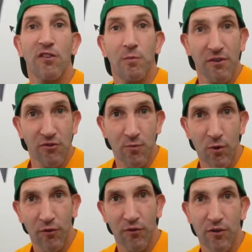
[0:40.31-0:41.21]
special
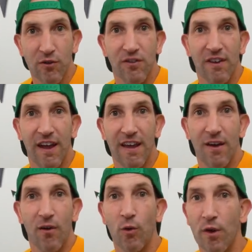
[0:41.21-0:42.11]
book for you
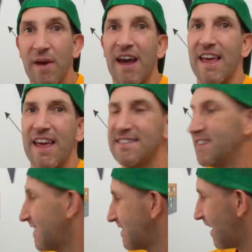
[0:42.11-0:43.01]
today, all about
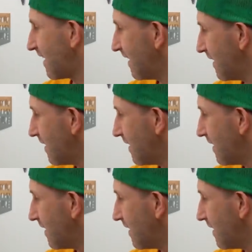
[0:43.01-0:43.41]
Anzac Day.